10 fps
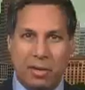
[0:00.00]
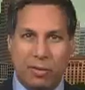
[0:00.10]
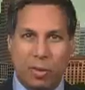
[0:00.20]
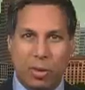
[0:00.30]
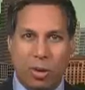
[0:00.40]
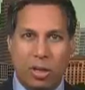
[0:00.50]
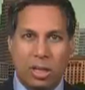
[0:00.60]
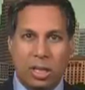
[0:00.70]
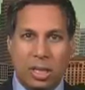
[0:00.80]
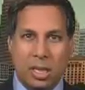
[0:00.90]
for
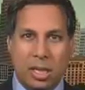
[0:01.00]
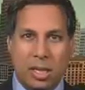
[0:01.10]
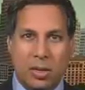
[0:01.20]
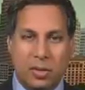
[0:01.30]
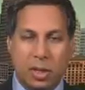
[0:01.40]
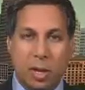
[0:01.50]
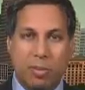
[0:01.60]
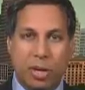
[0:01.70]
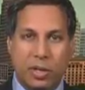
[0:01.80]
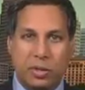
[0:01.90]
is a
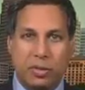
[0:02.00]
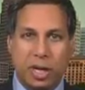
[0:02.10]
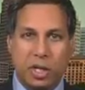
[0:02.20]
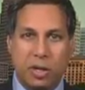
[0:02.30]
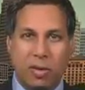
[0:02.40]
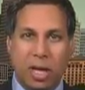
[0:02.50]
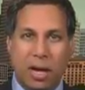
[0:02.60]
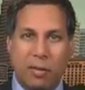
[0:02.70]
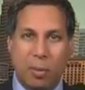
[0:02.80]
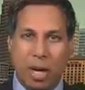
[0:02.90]
preservation of a
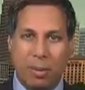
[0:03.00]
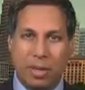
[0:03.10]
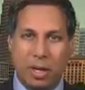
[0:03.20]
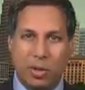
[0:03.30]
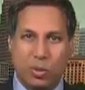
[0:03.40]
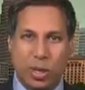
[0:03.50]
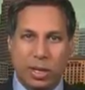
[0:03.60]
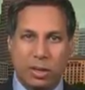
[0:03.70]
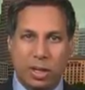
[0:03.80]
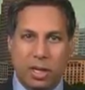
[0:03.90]
lot of Obamacare's
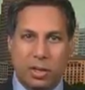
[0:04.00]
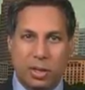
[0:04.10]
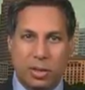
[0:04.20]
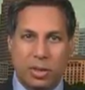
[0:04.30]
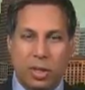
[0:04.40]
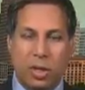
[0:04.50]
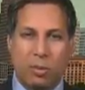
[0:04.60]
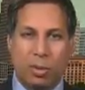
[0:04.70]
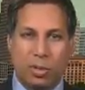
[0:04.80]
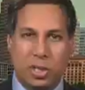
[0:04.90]
regulations,
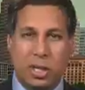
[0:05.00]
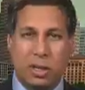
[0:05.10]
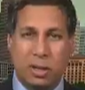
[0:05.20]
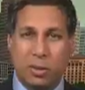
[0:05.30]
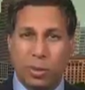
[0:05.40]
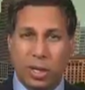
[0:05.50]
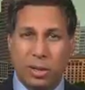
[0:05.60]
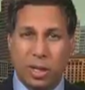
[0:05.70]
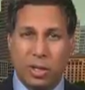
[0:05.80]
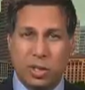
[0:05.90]
particularly the
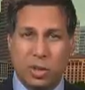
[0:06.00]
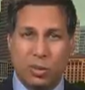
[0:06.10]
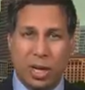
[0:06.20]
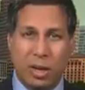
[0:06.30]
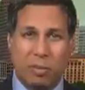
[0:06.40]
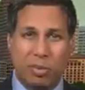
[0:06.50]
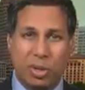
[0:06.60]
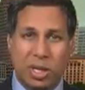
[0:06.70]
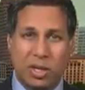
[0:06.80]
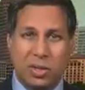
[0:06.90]
regulations around
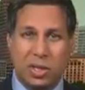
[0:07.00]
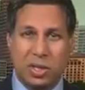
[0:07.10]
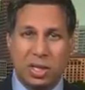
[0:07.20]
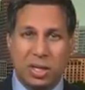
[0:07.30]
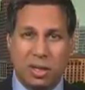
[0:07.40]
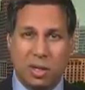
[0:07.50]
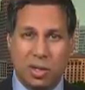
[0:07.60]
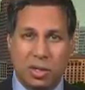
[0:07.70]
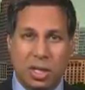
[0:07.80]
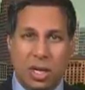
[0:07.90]
pre-existing
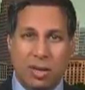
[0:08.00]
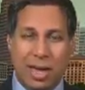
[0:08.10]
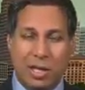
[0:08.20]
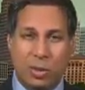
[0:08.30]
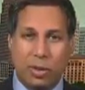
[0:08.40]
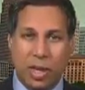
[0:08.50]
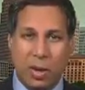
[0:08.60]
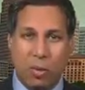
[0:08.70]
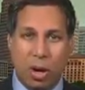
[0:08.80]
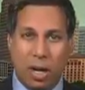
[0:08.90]
conditions. That's what
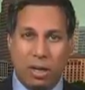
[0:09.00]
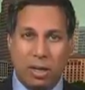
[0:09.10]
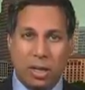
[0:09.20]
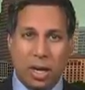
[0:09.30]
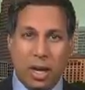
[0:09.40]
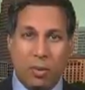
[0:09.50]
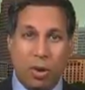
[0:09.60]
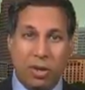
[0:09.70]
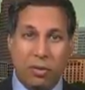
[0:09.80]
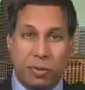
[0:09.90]
they want. And
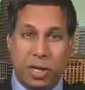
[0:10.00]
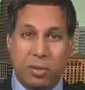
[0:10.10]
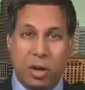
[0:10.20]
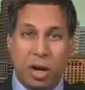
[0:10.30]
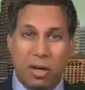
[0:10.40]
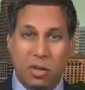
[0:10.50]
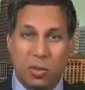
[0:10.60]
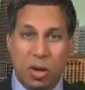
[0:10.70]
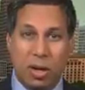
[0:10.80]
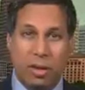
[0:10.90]
what the Freedom Caucus
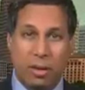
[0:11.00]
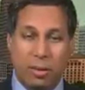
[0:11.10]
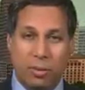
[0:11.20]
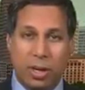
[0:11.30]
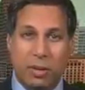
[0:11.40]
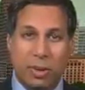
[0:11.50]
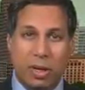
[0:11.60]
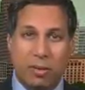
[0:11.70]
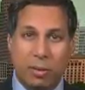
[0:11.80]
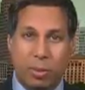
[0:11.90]
wanted, the right
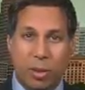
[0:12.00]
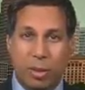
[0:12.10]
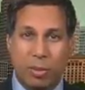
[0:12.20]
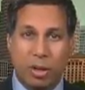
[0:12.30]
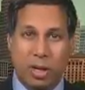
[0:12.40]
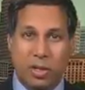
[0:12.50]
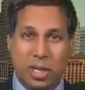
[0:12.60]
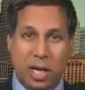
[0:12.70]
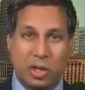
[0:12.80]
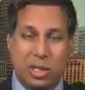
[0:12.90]
wing of the Republican Party, is
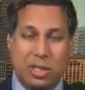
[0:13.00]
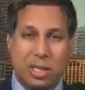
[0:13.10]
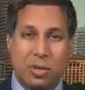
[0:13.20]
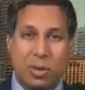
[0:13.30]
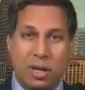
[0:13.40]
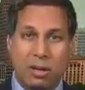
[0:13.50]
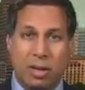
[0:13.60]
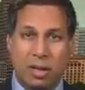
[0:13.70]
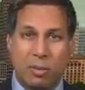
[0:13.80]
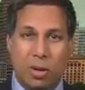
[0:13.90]
to actually
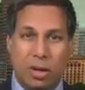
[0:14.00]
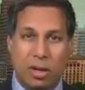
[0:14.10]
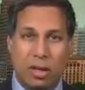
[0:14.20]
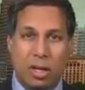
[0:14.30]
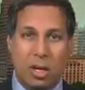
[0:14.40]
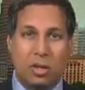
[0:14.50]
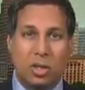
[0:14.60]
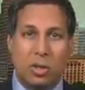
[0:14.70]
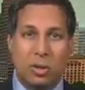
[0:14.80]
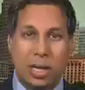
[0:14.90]
deregulate the market
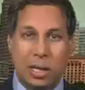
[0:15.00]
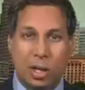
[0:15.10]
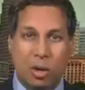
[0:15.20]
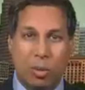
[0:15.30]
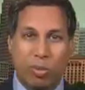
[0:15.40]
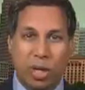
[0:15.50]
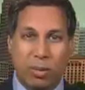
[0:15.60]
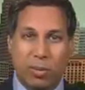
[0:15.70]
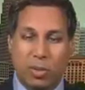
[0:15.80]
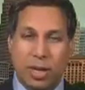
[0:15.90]
so you can get lower
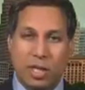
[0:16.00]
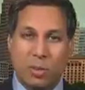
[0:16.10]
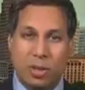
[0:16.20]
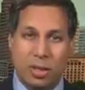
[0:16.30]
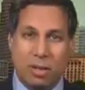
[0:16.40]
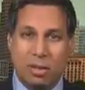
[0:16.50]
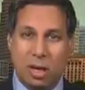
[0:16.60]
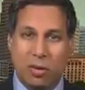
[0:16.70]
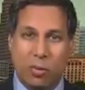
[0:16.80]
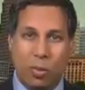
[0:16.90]
premiums. So that's been the
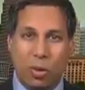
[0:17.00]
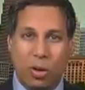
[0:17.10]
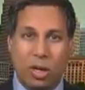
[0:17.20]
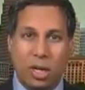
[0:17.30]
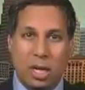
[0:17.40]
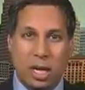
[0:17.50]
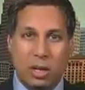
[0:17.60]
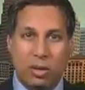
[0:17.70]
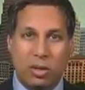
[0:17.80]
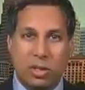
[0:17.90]
tug of war, and
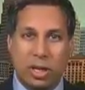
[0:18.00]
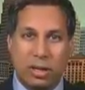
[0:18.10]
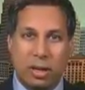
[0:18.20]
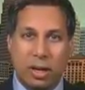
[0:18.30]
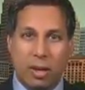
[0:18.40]
it looks like